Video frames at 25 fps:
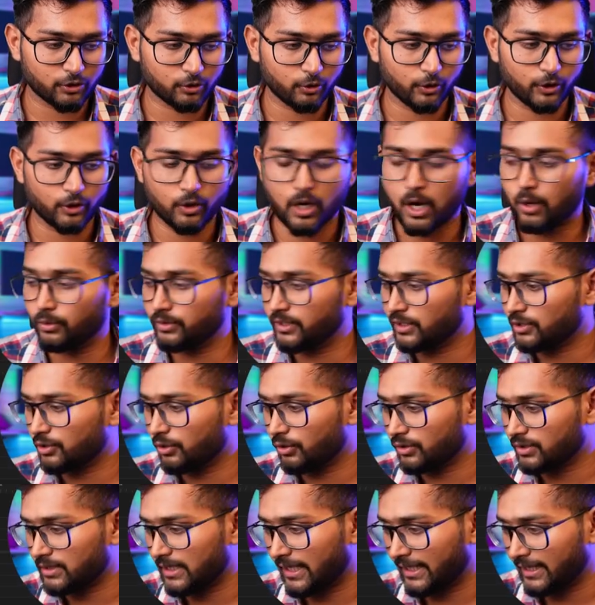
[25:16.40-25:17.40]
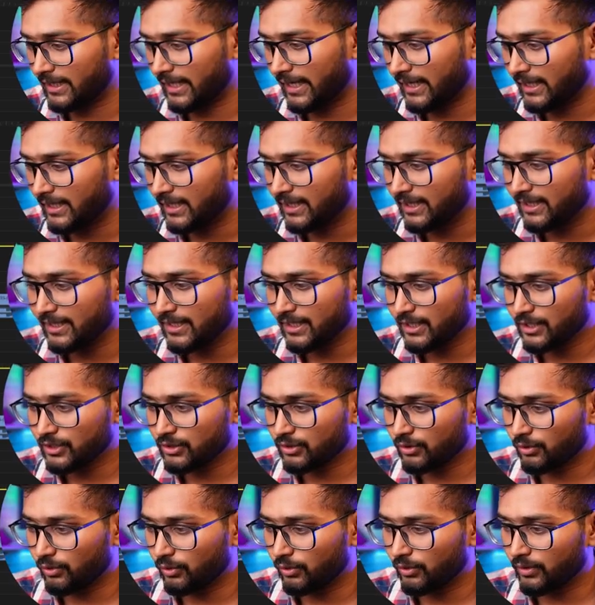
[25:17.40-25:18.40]
show you how this looks like, right?
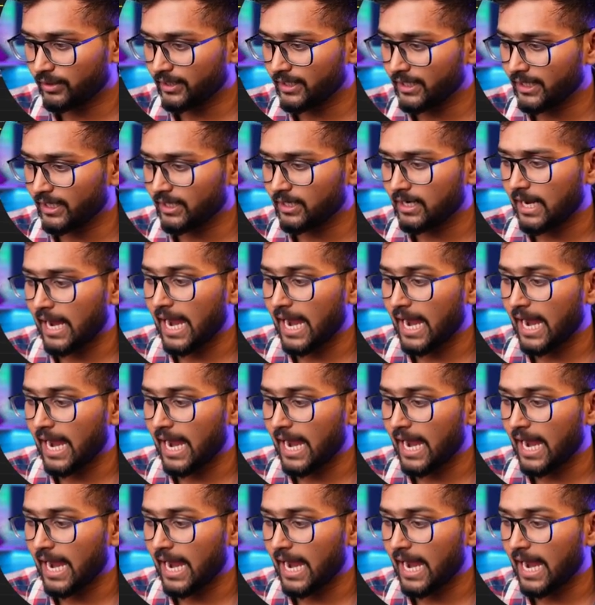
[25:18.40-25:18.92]
So here,